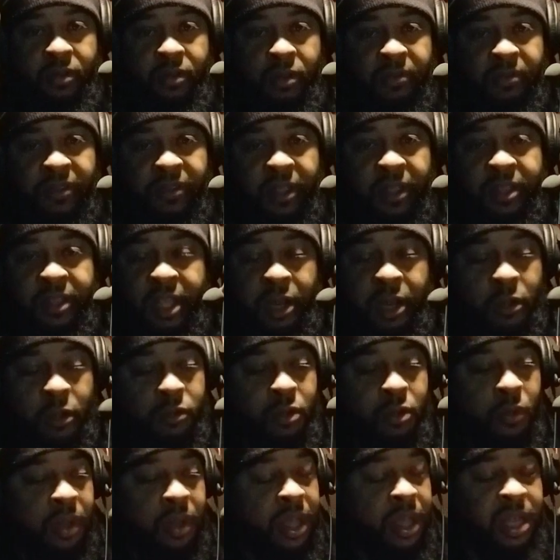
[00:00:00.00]
know what I'm saying? They don't
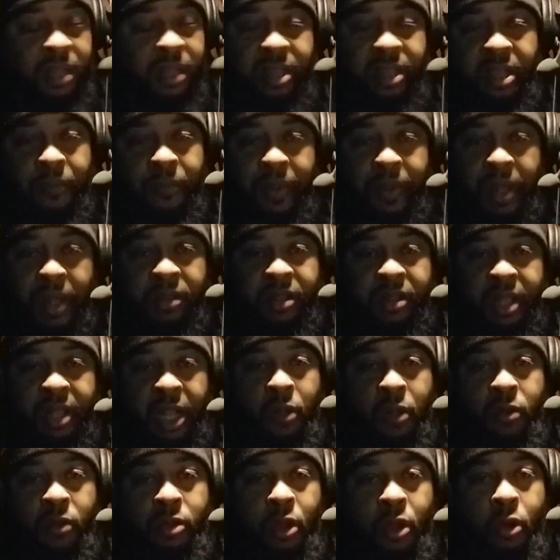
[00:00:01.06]
know anything about that. They
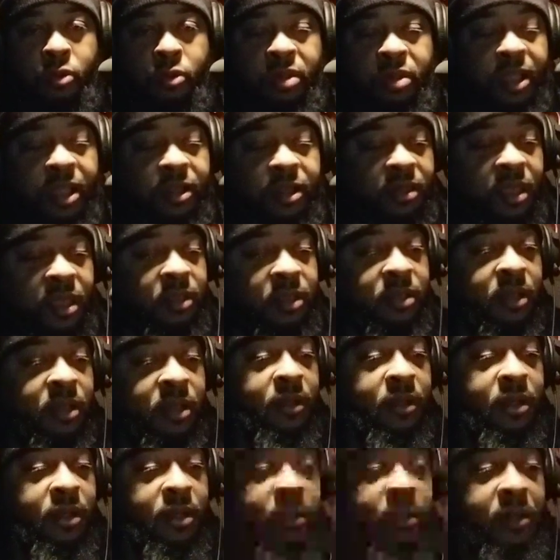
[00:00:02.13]
don't know. They think
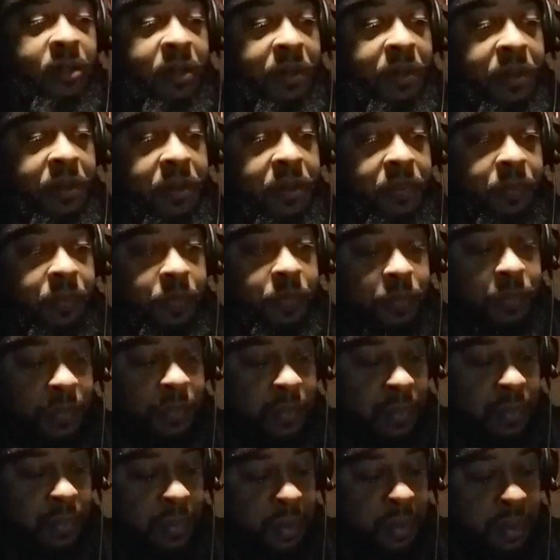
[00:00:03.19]
that
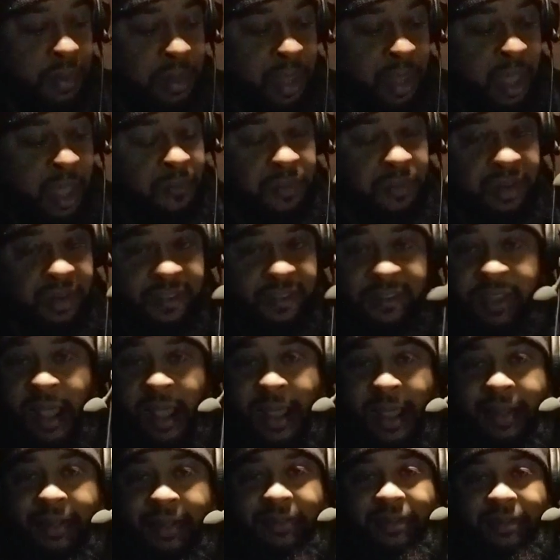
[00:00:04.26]
every
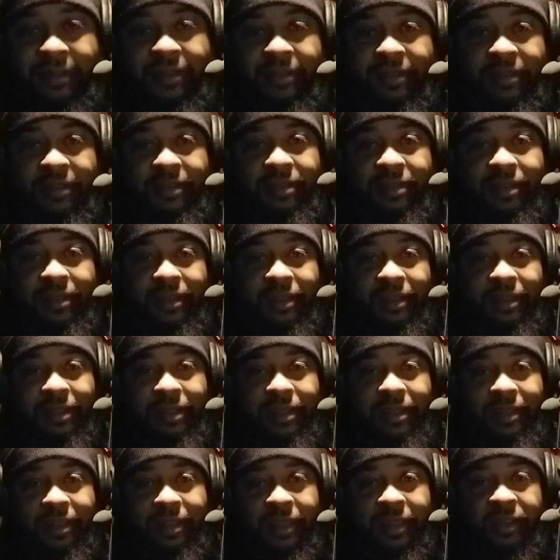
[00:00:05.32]
scientist
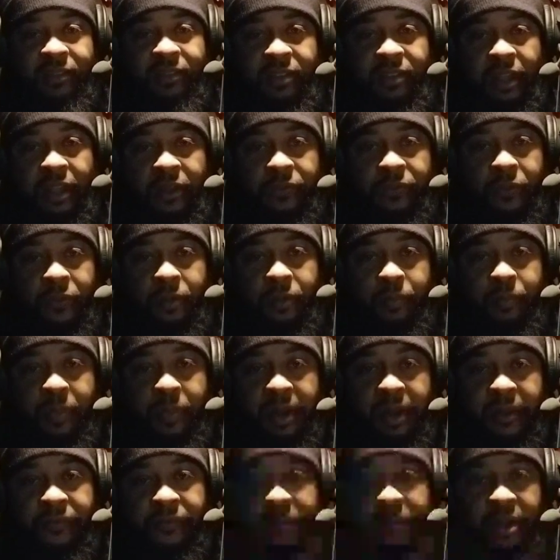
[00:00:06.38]
is just for the
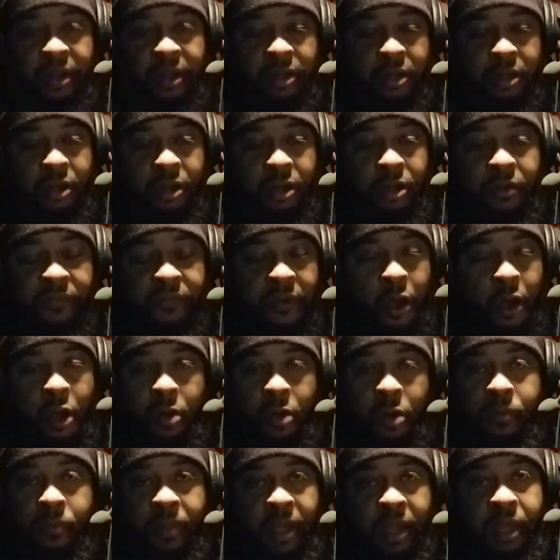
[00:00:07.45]
benefit and good of
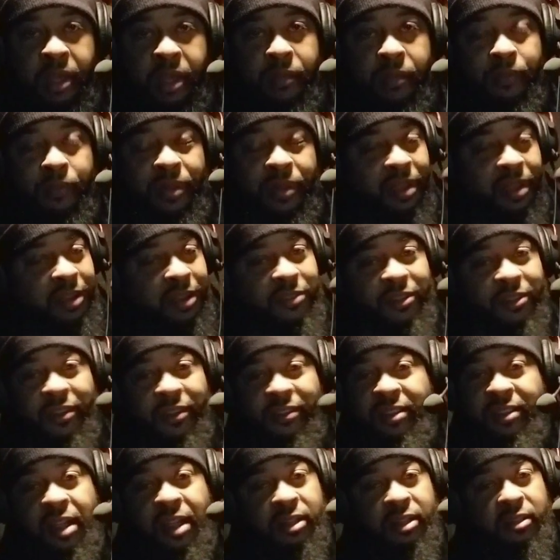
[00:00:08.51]
all men, but that's
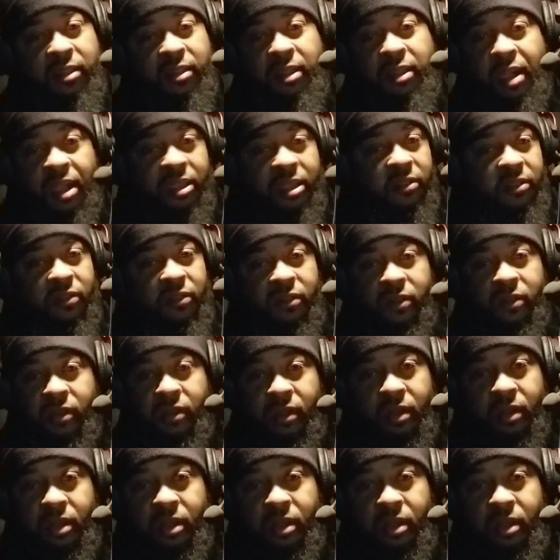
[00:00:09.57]
just not the case.